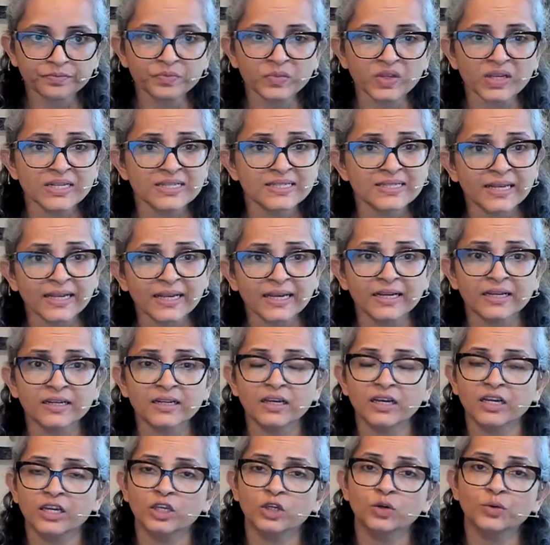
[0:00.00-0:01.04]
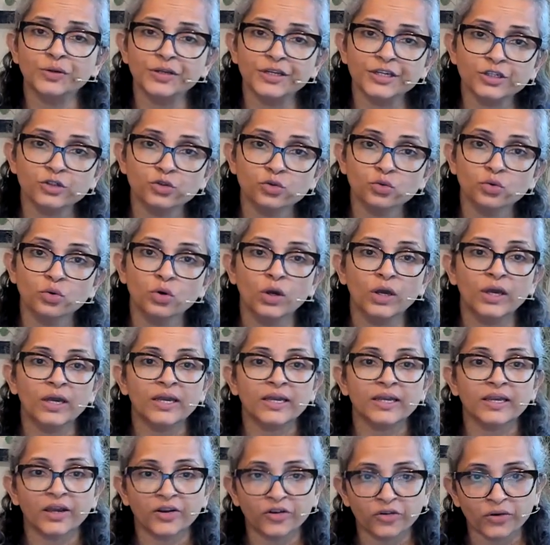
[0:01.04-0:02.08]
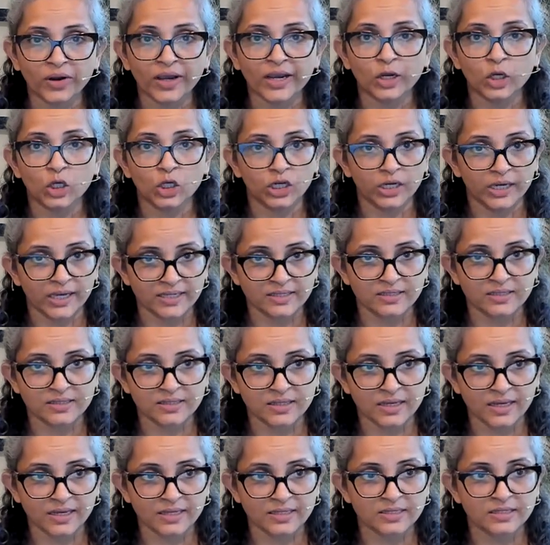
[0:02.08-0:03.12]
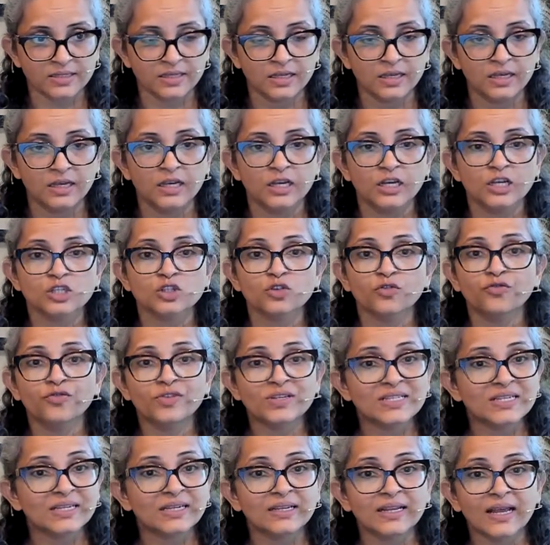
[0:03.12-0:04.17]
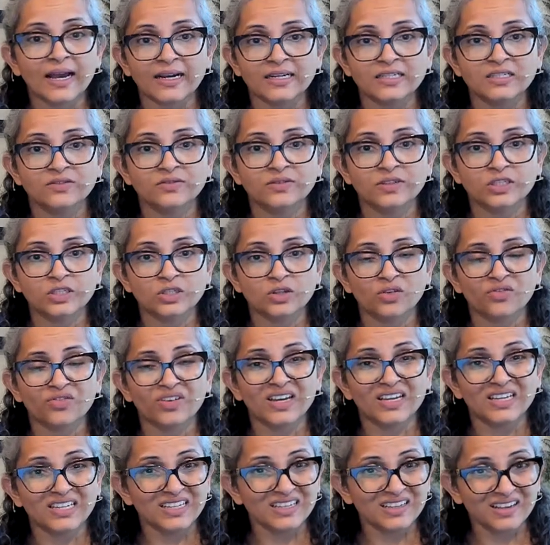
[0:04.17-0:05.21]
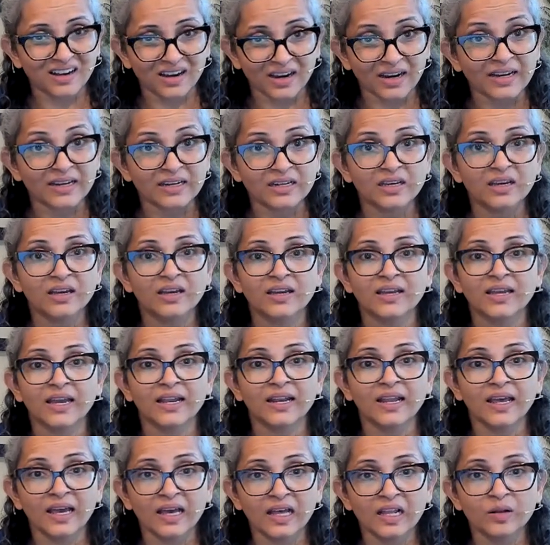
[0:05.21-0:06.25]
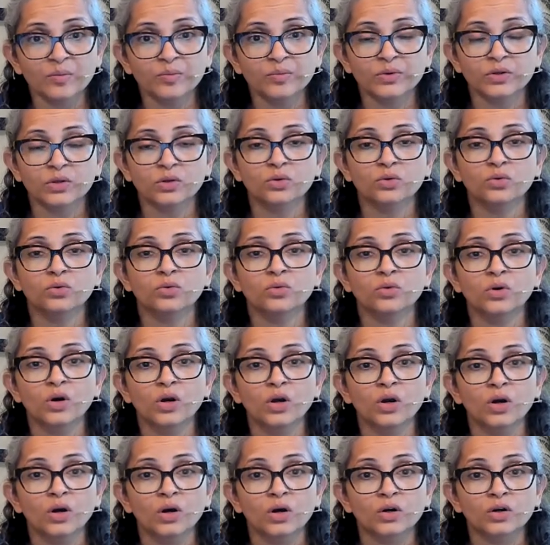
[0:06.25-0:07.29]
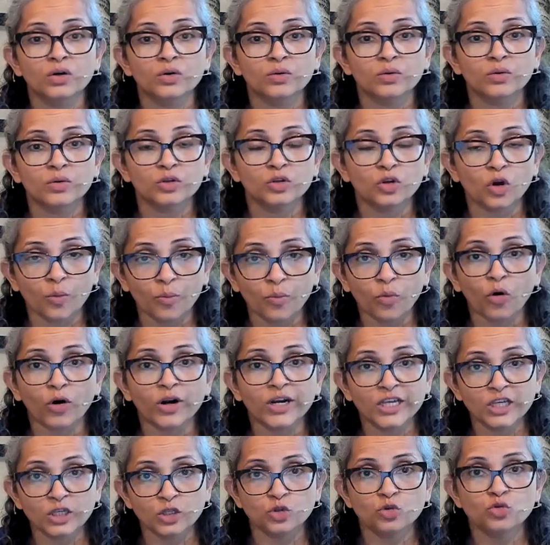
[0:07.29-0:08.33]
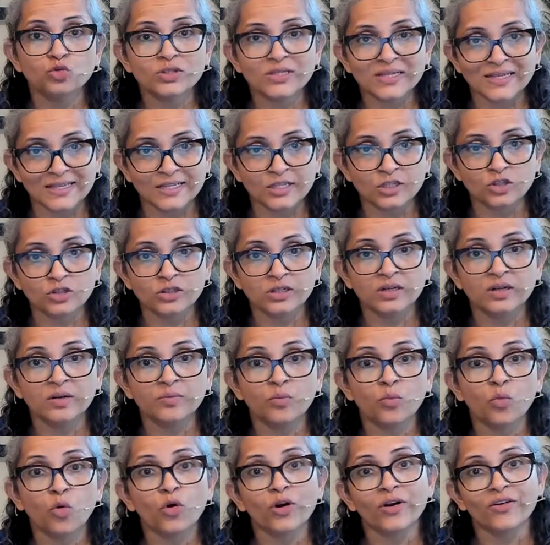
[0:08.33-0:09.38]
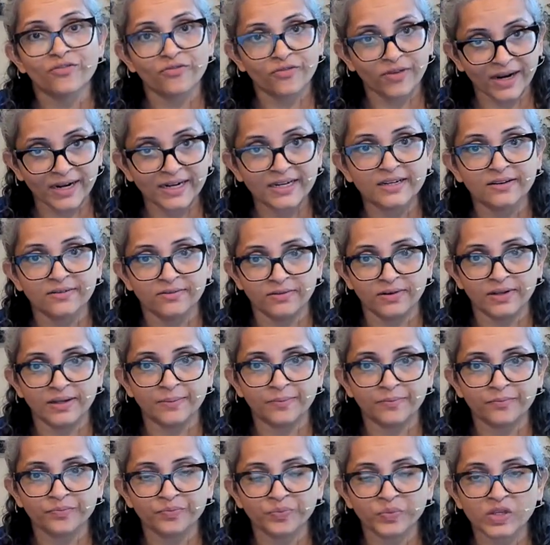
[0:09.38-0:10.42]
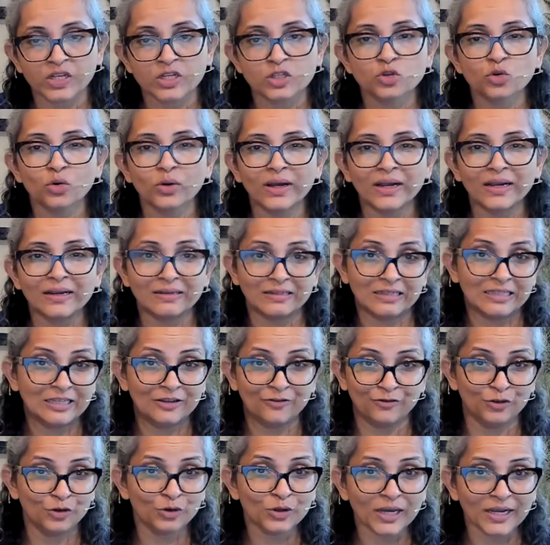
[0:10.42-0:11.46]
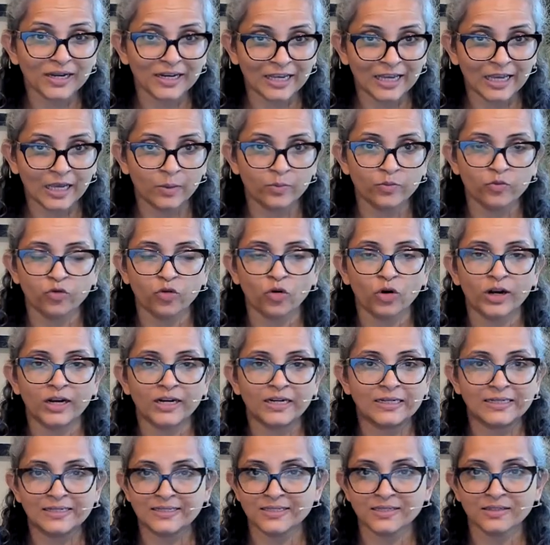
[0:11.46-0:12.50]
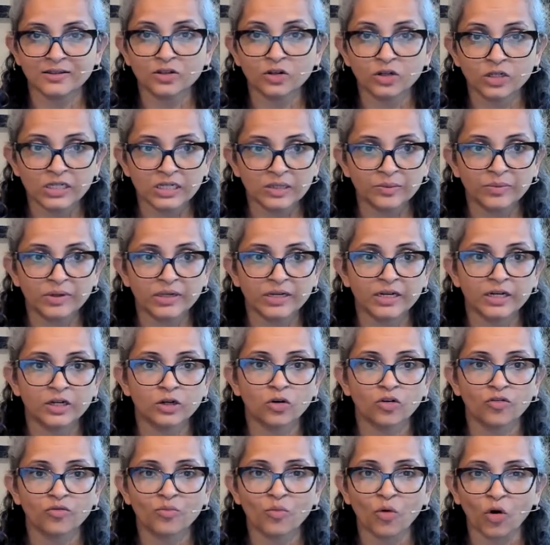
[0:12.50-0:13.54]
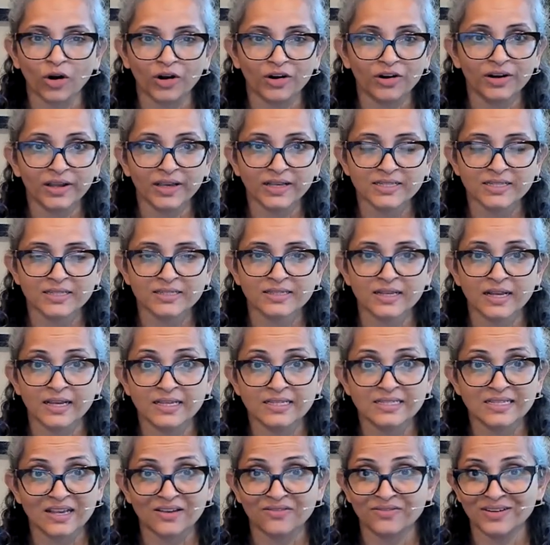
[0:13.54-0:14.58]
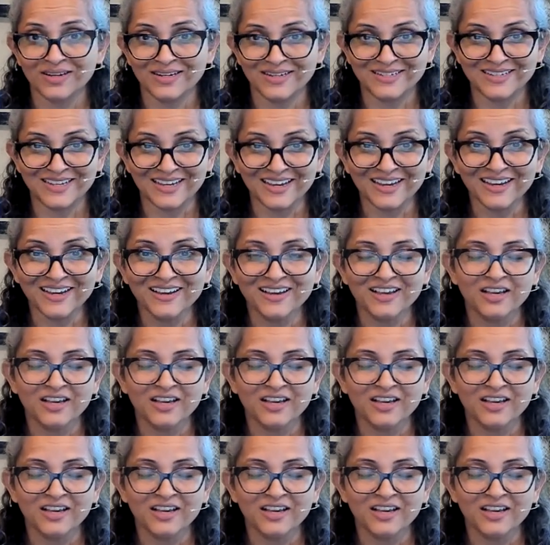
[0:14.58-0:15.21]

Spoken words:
Second, you need to get regular exercise. So physical activity of any kind can help your body use insulin more effectively. So if you can aim for at least a 30-minute of moderate exercise every day,